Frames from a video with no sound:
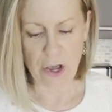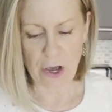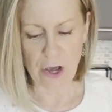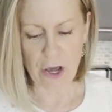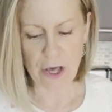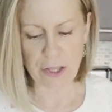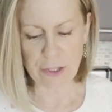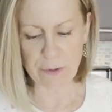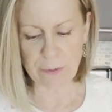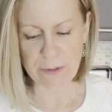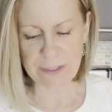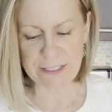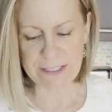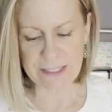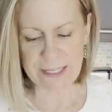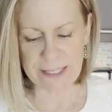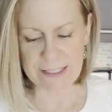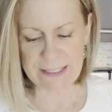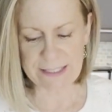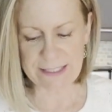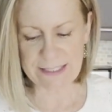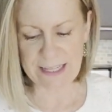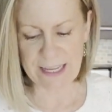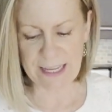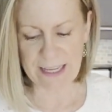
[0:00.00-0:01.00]
although it does
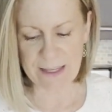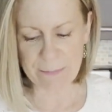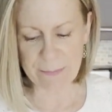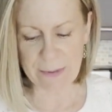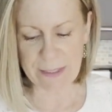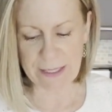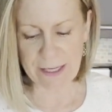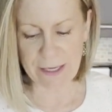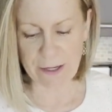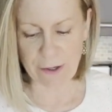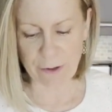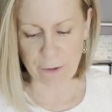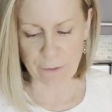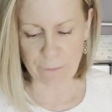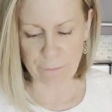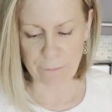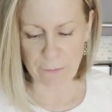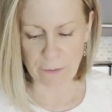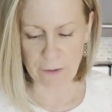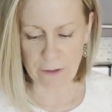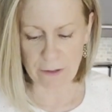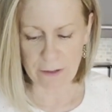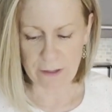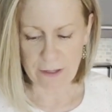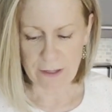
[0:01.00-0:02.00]
say be
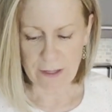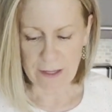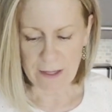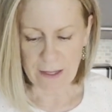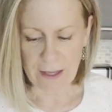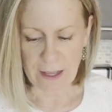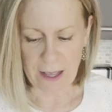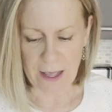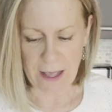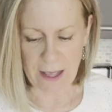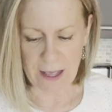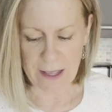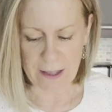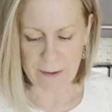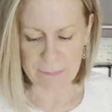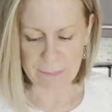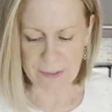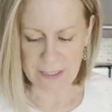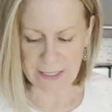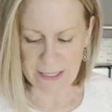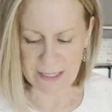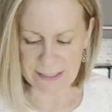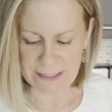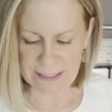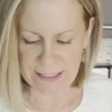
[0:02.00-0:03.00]
careful
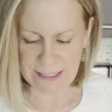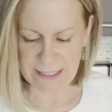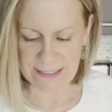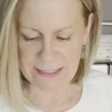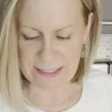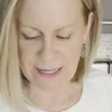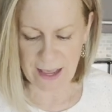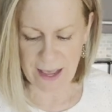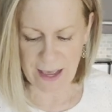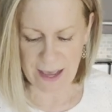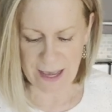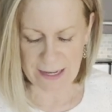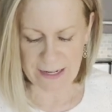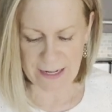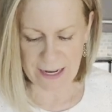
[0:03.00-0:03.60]
because it is hot.